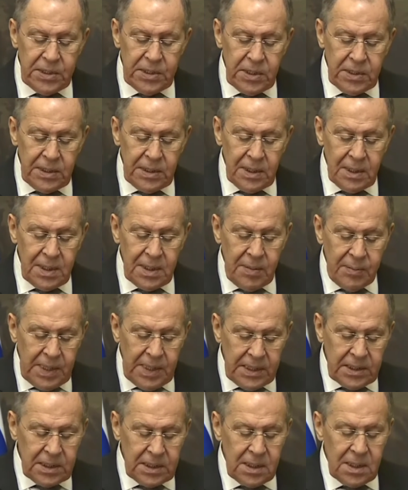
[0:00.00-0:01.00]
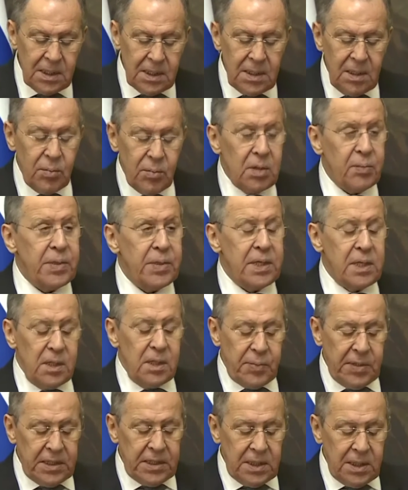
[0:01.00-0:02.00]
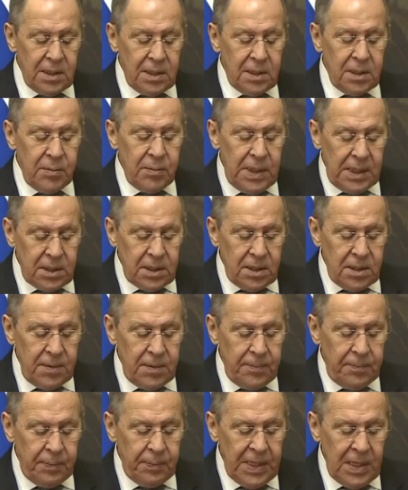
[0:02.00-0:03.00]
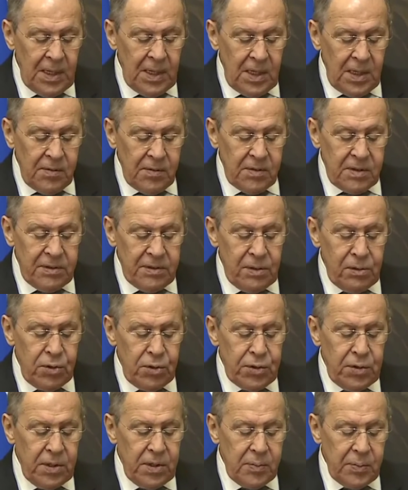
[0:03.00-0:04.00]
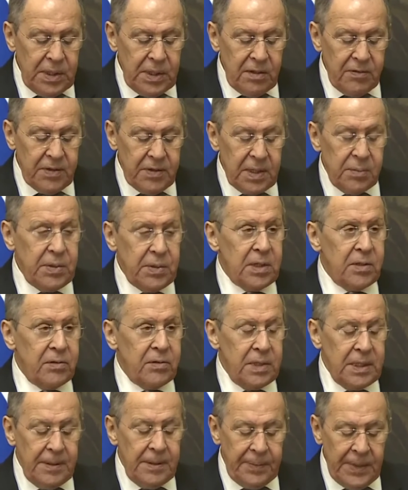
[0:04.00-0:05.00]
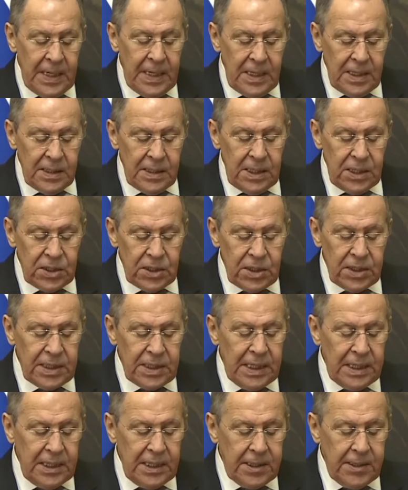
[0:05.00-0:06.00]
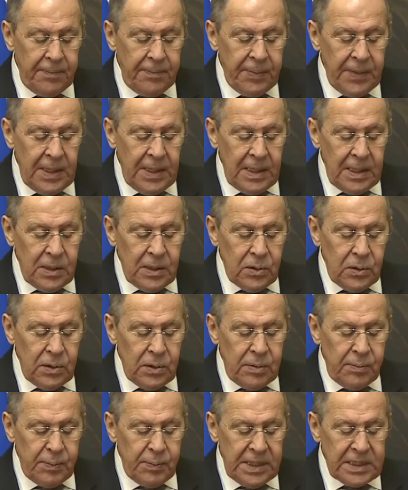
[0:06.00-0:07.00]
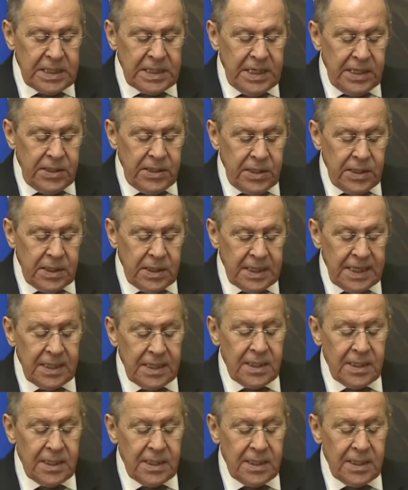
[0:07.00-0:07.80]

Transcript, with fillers: My friend Abdullah visited Damascus. He was welcomed by the President Assad. And we have also informed our